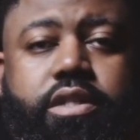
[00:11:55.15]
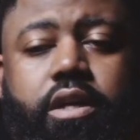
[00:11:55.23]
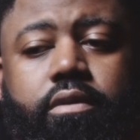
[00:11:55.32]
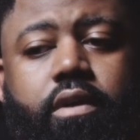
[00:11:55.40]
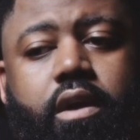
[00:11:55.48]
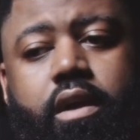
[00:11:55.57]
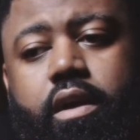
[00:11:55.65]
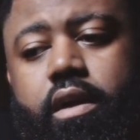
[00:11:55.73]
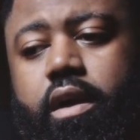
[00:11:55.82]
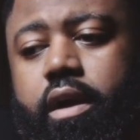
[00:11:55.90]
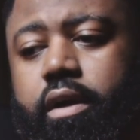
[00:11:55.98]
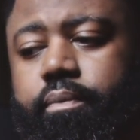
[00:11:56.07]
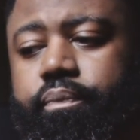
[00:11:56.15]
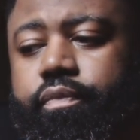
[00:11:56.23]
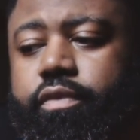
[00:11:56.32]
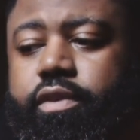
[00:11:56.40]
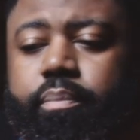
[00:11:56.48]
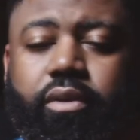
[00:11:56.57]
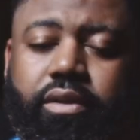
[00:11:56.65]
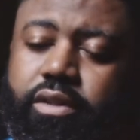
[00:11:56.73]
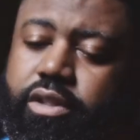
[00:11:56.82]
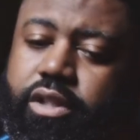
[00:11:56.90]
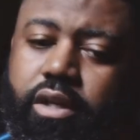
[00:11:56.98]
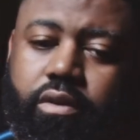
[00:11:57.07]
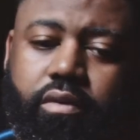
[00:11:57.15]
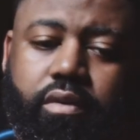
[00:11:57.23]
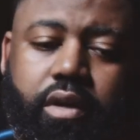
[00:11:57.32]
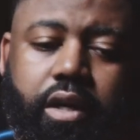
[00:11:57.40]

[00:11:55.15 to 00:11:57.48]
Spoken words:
So support the show